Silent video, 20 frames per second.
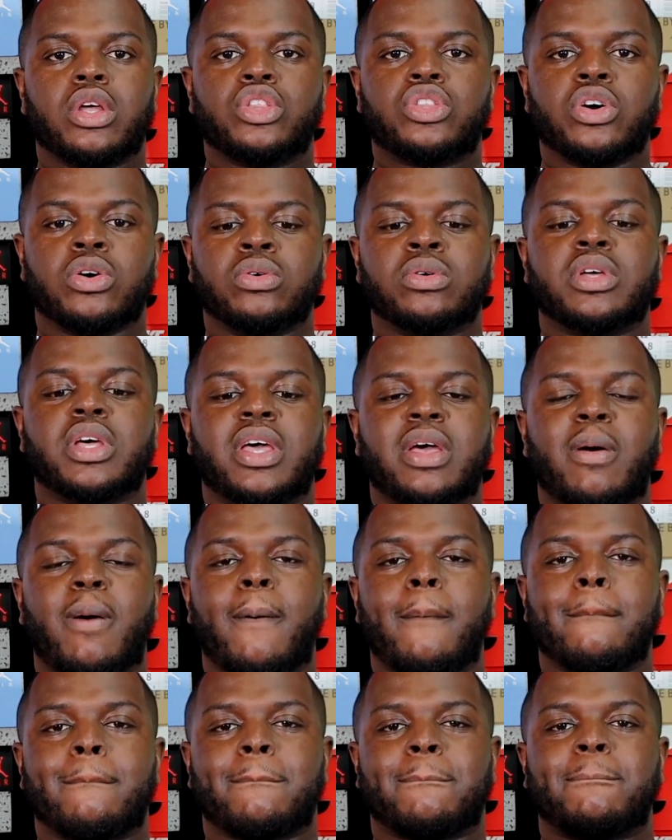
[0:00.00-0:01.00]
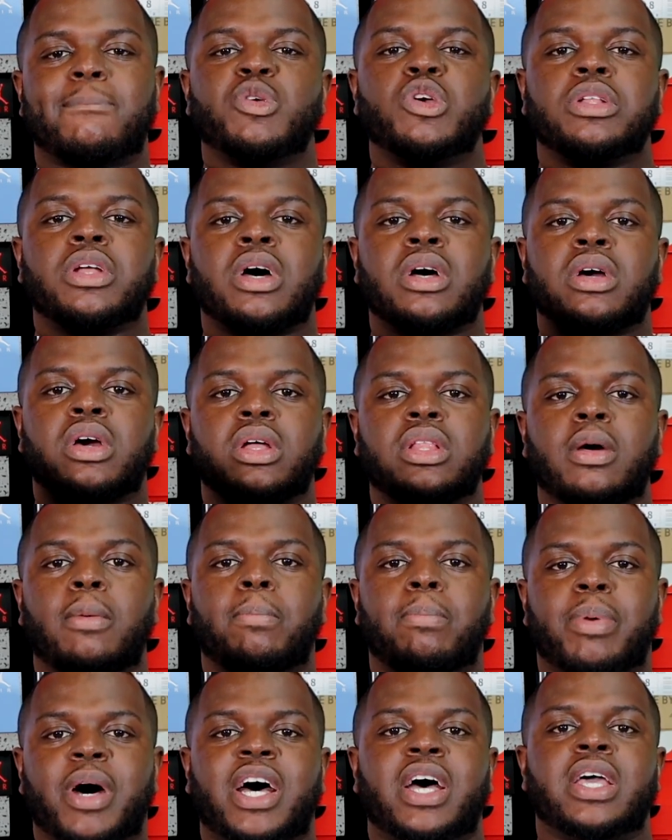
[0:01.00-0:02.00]
You're not gonna
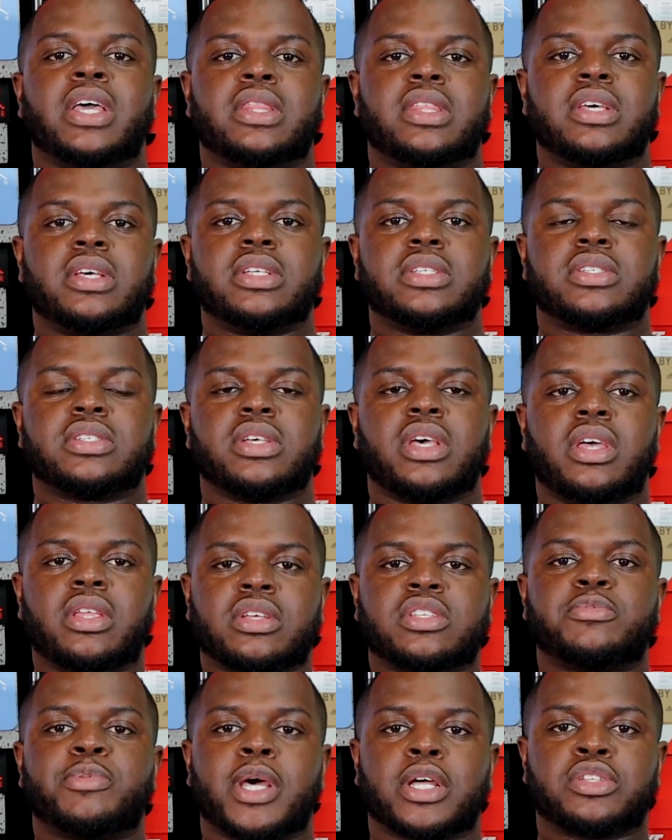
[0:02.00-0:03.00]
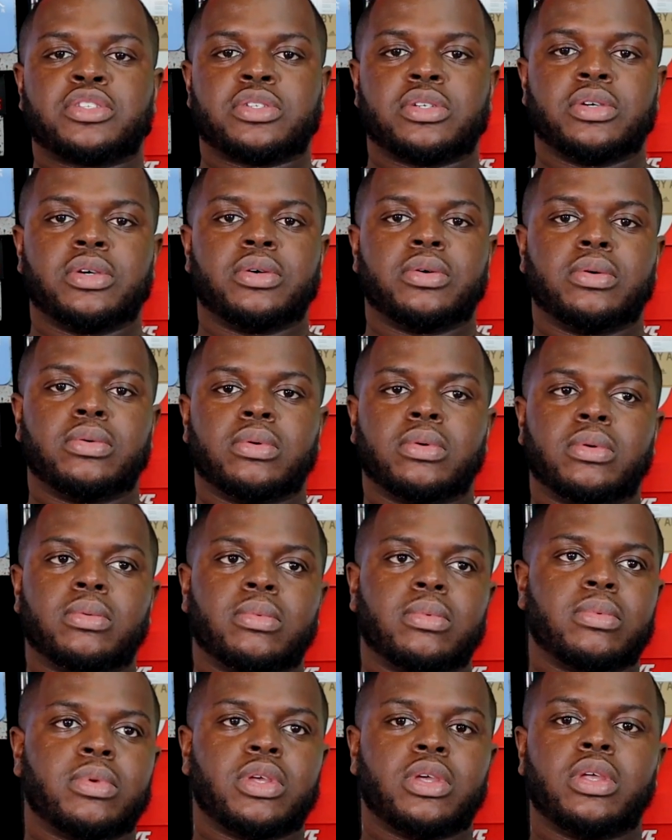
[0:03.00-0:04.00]
buy this and expect to,
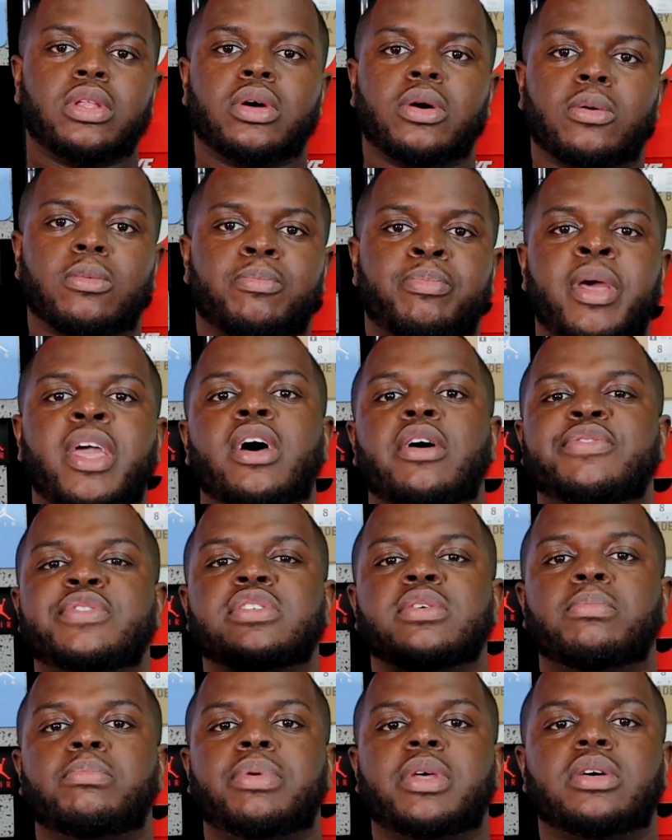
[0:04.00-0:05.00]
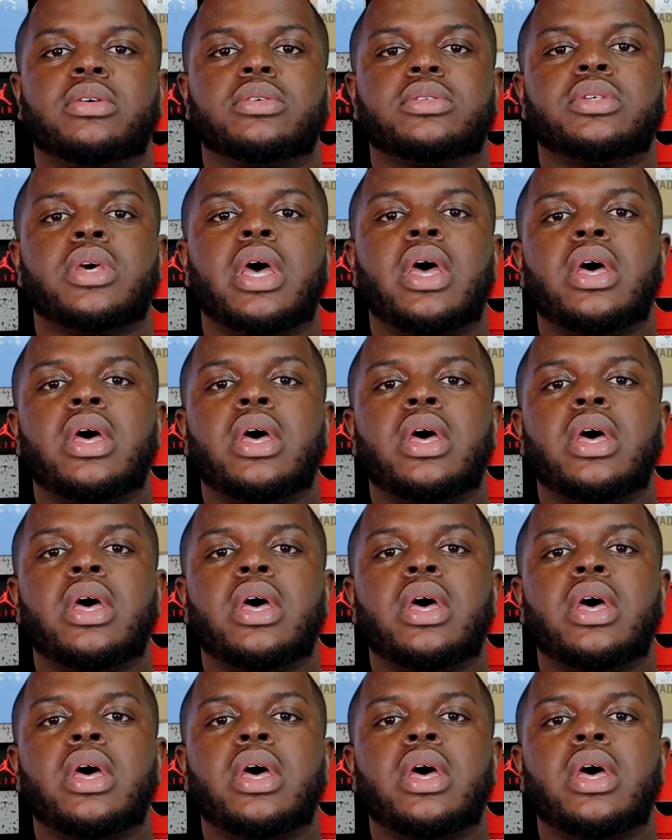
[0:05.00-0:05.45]
you know, pay off some bills.